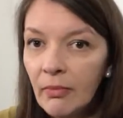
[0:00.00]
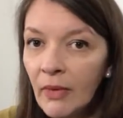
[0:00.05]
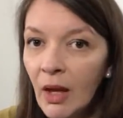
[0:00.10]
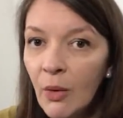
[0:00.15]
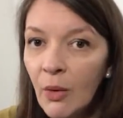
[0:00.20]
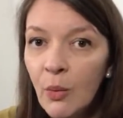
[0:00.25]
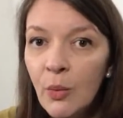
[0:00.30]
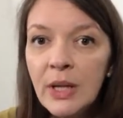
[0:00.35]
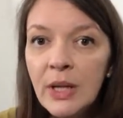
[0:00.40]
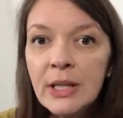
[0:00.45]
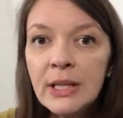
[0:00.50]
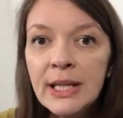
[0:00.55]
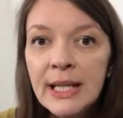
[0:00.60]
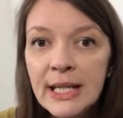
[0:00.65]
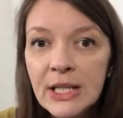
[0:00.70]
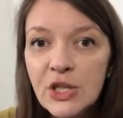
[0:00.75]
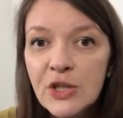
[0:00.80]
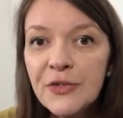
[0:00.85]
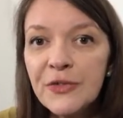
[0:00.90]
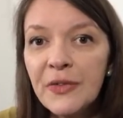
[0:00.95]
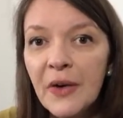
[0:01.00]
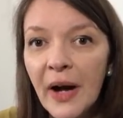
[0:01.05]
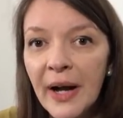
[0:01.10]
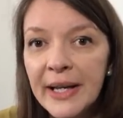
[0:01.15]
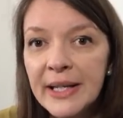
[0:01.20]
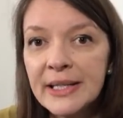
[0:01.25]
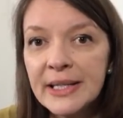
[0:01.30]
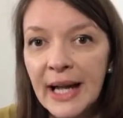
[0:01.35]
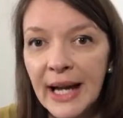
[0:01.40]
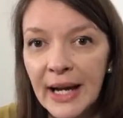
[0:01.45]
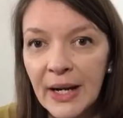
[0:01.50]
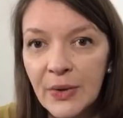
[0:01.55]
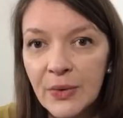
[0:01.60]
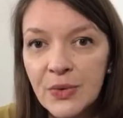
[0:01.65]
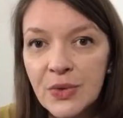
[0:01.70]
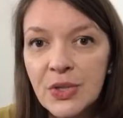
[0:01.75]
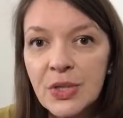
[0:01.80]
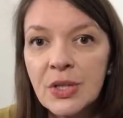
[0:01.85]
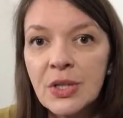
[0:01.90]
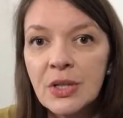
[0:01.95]
we need to find
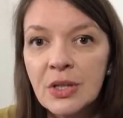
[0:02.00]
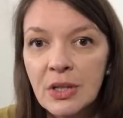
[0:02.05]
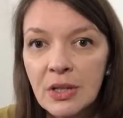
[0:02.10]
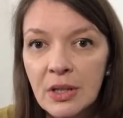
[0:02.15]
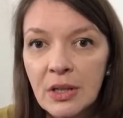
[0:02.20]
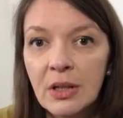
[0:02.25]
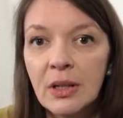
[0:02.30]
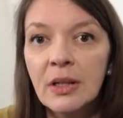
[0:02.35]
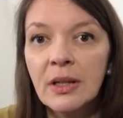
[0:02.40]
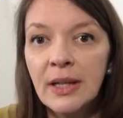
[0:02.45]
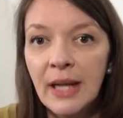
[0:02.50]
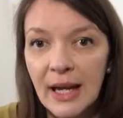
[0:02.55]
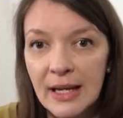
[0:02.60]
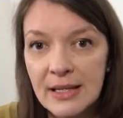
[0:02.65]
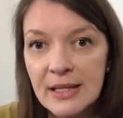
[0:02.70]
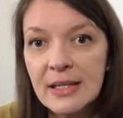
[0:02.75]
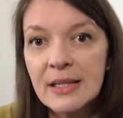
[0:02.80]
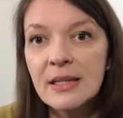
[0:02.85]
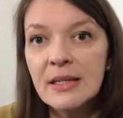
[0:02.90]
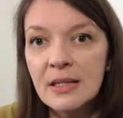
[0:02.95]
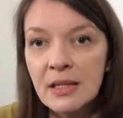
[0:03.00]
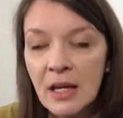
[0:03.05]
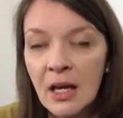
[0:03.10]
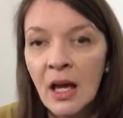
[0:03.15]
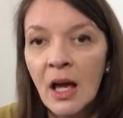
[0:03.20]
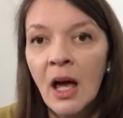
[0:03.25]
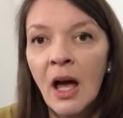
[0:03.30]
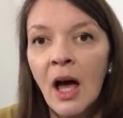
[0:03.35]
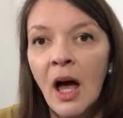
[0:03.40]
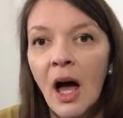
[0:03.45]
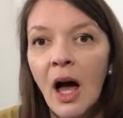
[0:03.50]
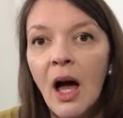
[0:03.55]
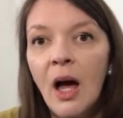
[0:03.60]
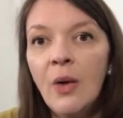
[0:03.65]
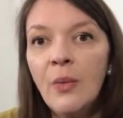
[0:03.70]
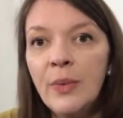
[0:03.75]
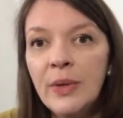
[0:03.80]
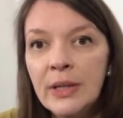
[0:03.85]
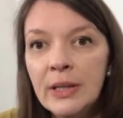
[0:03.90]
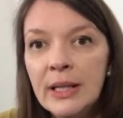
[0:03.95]
out. Yes,
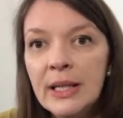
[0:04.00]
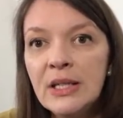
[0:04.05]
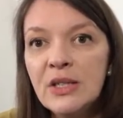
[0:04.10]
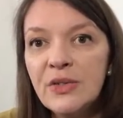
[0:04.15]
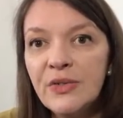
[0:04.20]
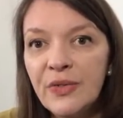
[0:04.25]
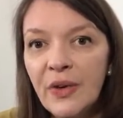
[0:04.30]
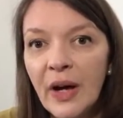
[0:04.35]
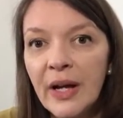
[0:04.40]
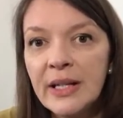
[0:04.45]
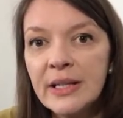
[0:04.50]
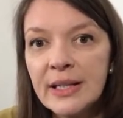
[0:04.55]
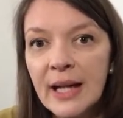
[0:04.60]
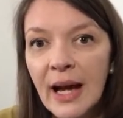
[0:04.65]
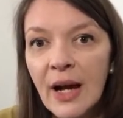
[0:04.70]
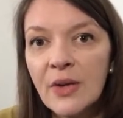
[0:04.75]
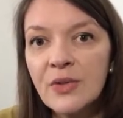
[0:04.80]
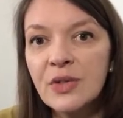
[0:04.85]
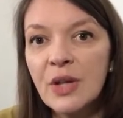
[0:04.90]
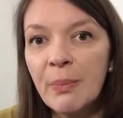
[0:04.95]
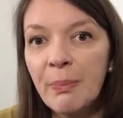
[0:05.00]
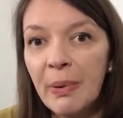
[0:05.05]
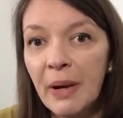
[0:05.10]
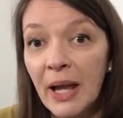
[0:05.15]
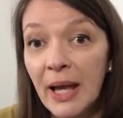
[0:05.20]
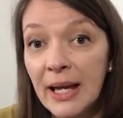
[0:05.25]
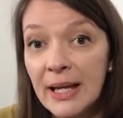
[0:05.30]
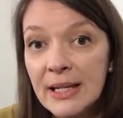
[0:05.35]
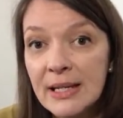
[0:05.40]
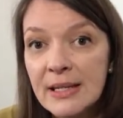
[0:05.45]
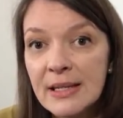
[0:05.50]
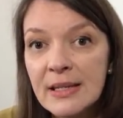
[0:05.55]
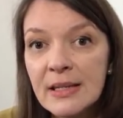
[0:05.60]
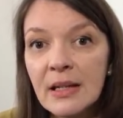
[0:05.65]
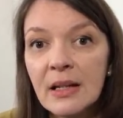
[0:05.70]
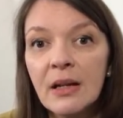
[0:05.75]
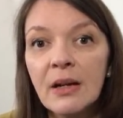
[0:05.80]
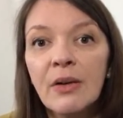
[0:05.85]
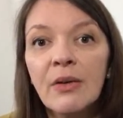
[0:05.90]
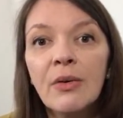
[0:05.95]
we need to find out a place.
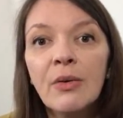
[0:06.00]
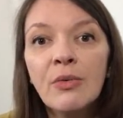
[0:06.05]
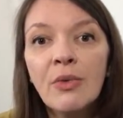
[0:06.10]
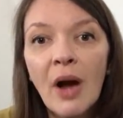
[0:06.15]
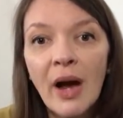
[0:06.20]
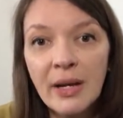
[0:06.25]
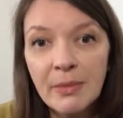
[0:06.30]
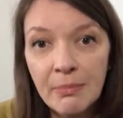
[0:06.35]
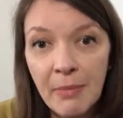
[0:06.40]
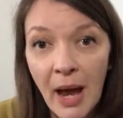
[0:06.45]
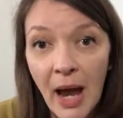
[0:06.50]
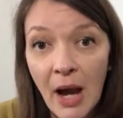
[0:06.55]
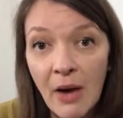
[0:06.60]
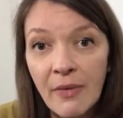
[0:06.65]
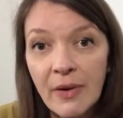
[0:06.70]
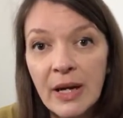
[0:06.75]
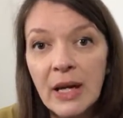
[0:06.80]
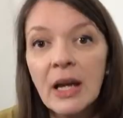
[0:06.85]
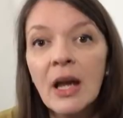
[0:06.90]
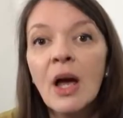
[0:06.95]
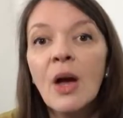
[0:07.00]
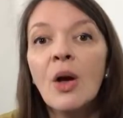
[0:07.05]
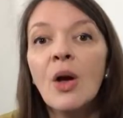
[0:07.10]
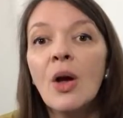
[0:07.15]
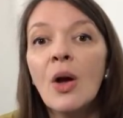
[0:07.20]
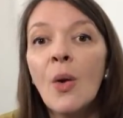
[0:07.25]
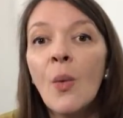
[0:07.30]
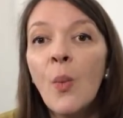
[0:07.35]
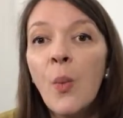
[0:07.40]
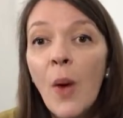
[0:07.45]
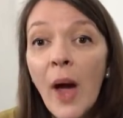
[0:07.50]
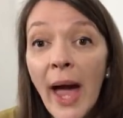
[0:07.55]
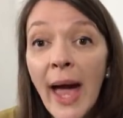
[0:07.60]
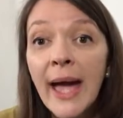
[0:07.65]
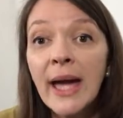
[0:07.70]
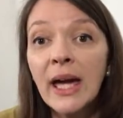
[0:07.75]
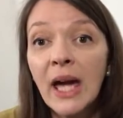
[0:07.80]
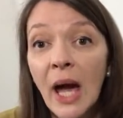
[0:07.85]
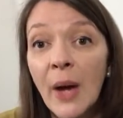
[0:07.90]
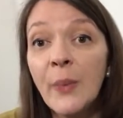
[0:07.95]
Right, Mary. Where
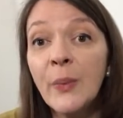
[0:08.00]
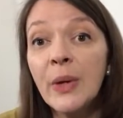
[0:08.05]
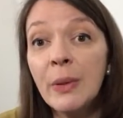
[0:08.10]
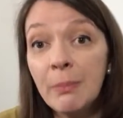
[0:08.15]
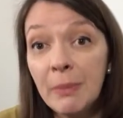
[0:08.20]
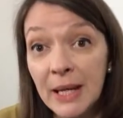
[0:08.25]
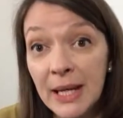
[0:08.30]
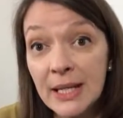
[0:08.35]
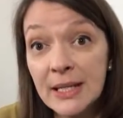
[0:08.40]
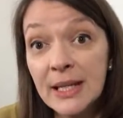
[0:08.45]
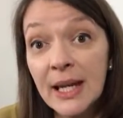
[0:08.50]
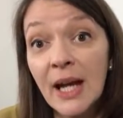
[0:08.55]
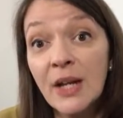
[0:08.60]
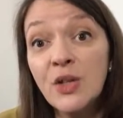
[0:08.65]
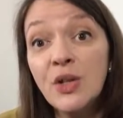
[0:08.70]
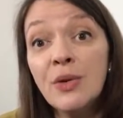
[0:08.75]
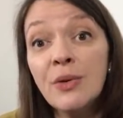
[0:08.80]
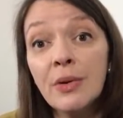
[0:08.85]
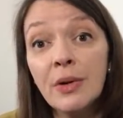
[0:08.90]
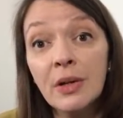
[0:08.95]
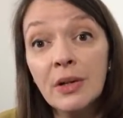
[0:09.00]
can we meet? Can you